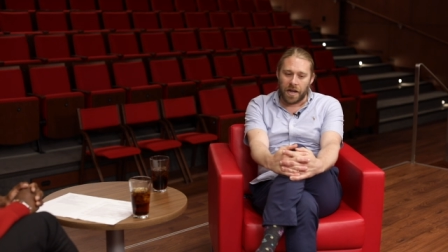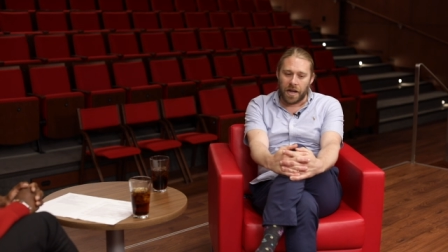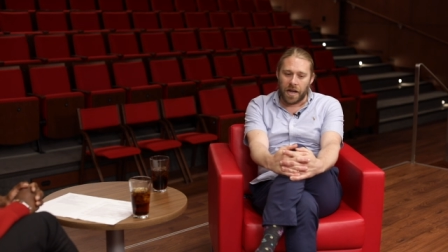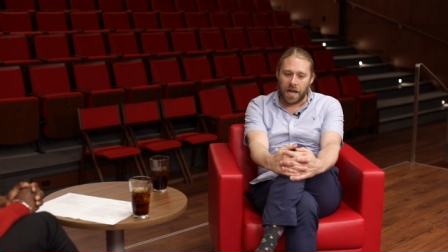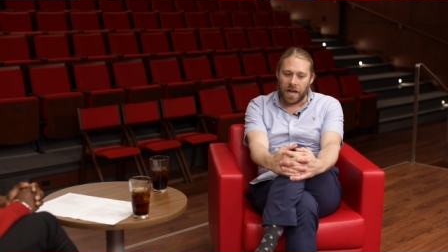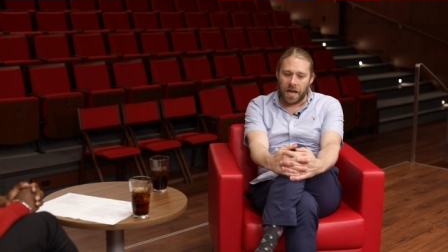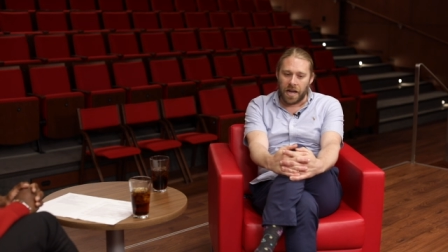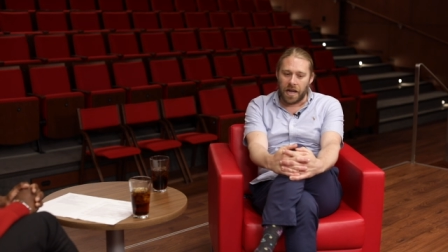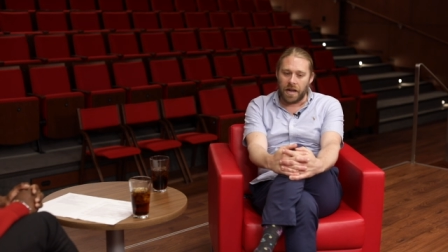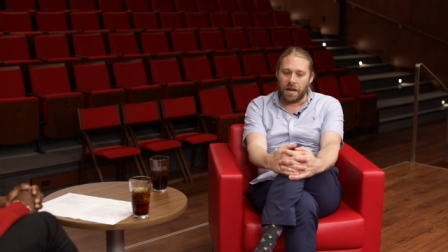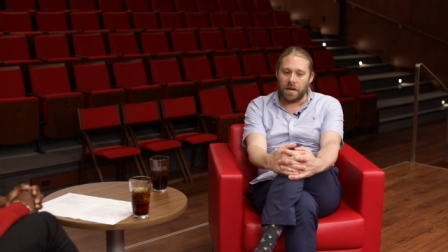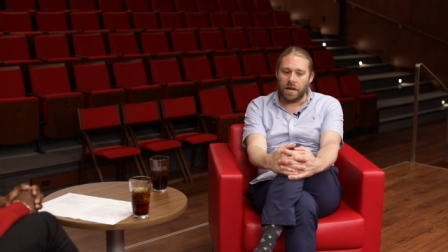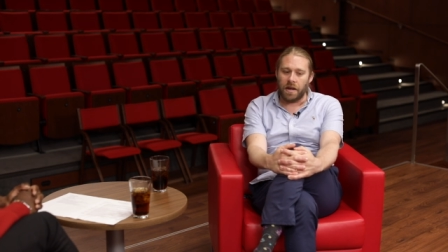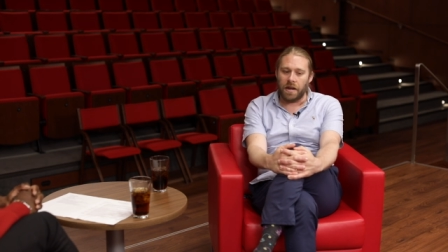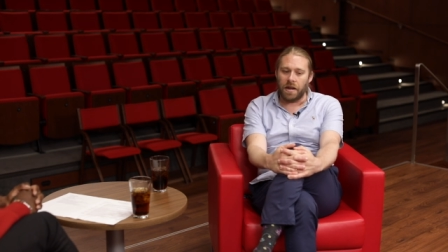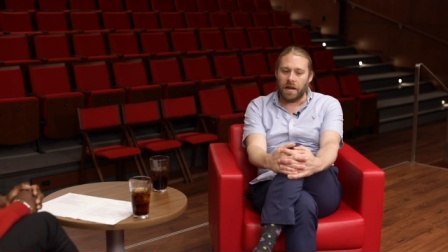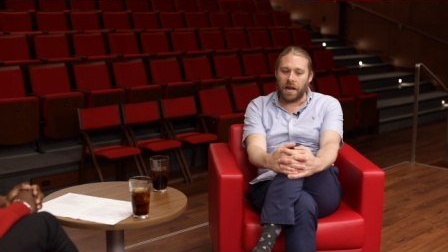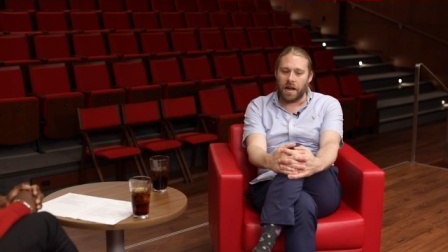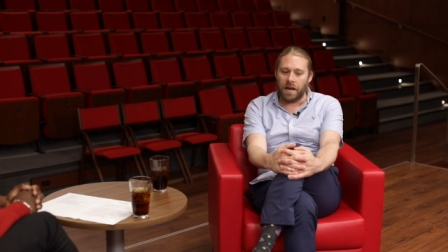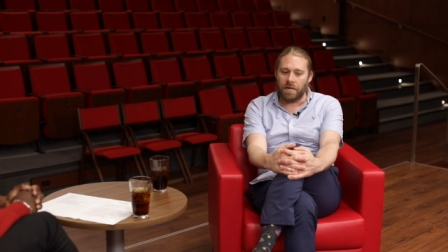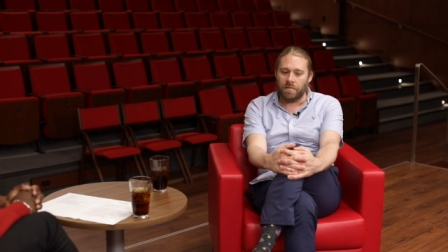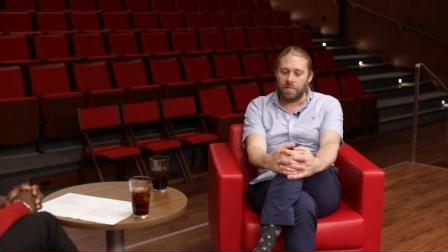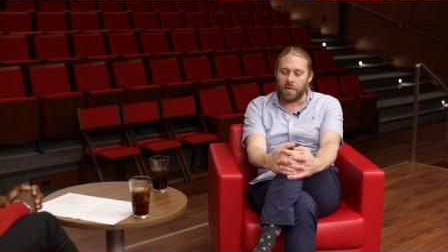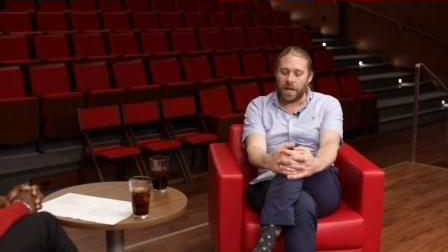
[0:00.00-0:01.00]
mm-hmm. I uh,
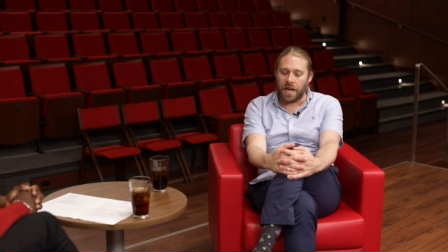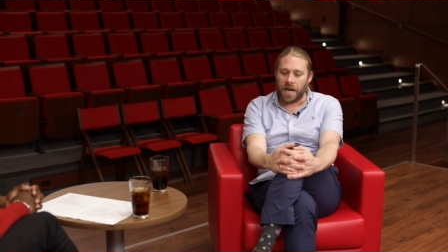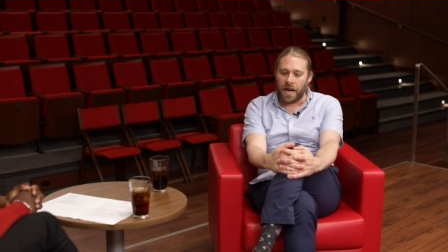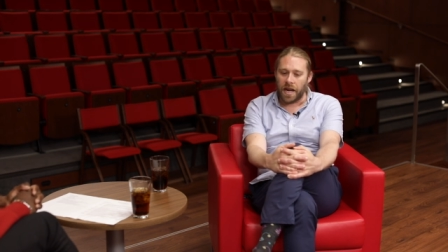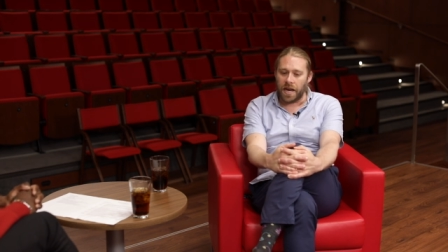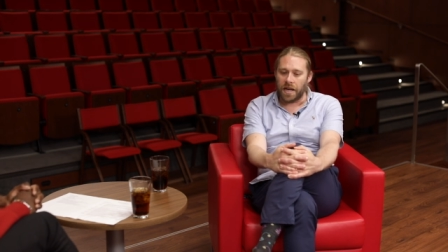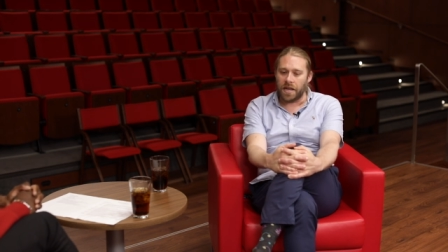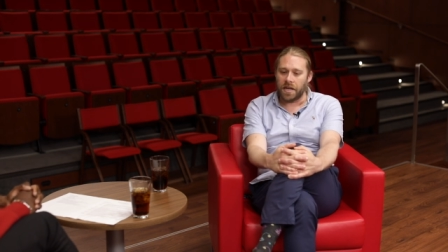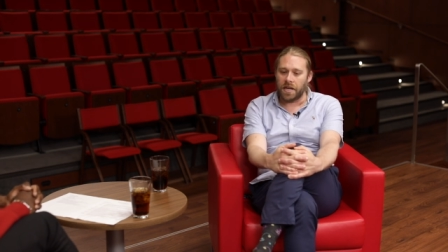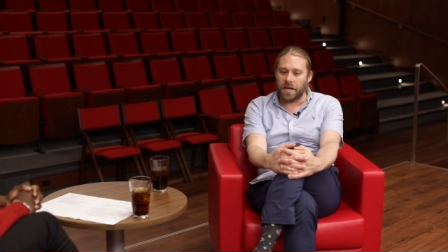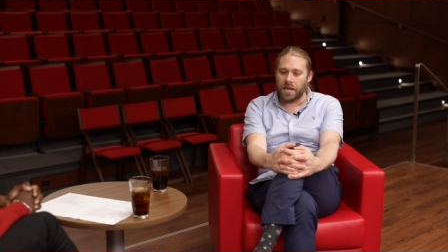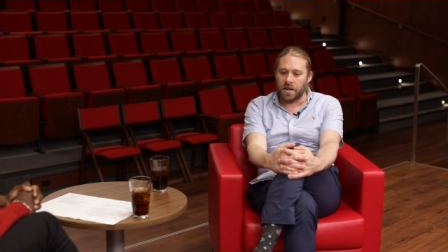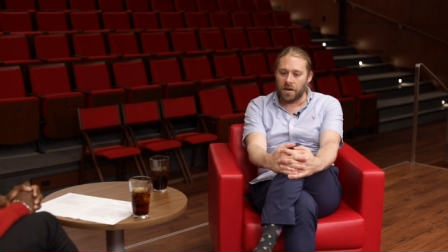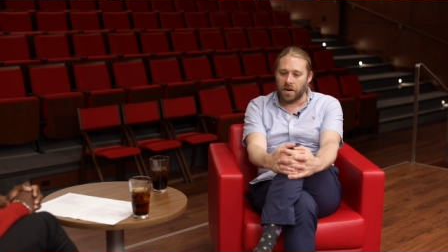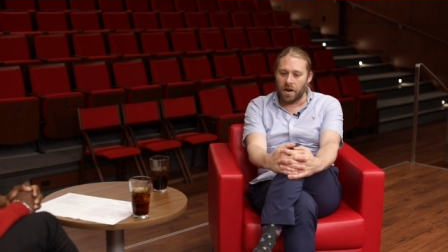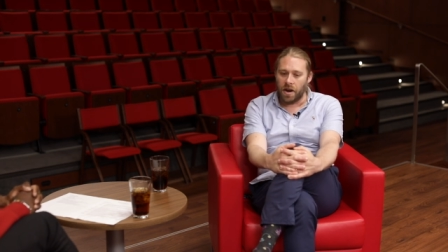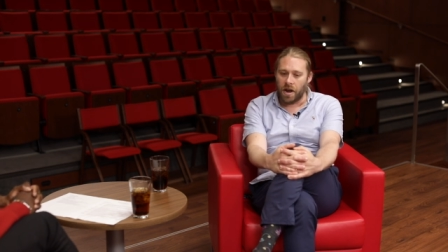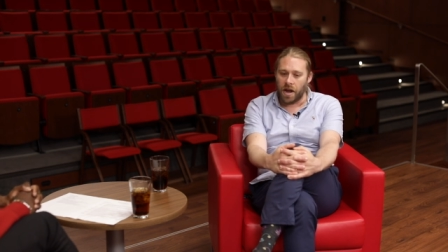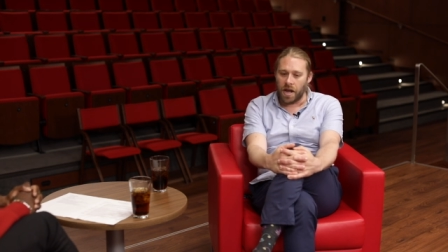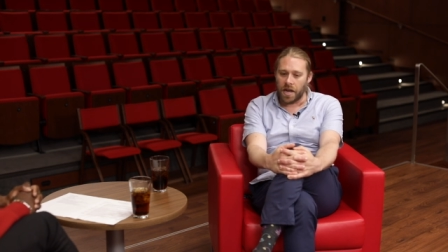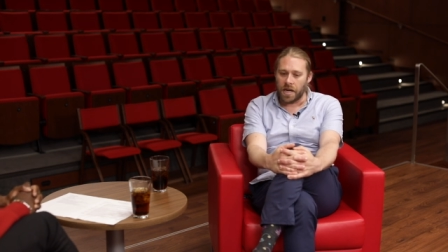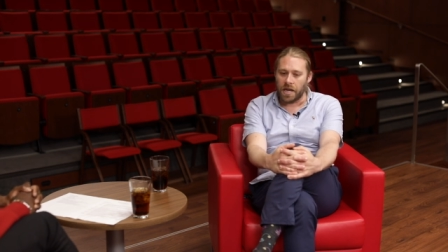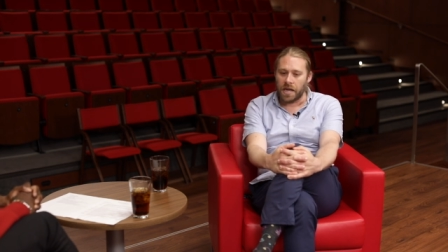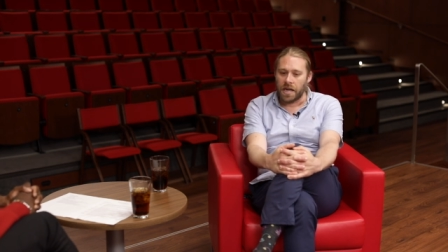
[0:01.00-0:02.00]
have been at
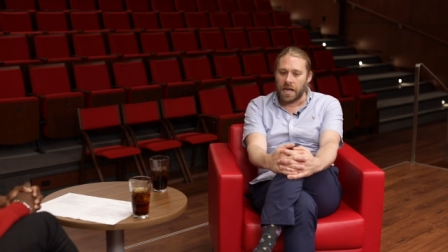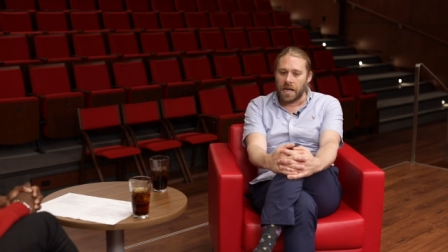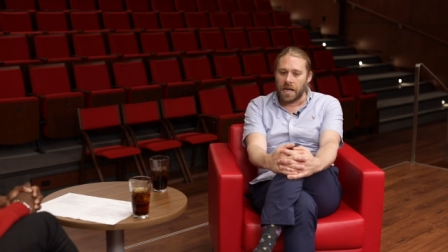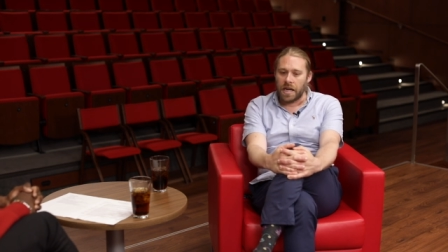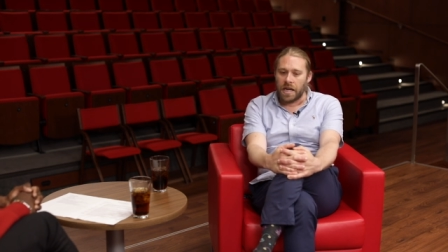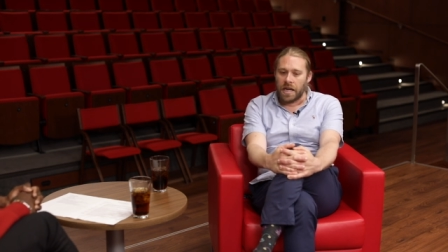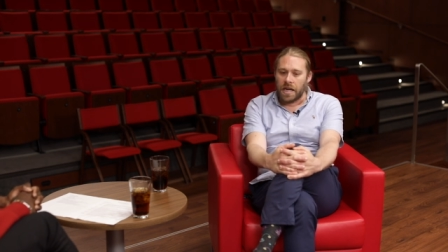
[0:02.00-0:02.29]
Huron,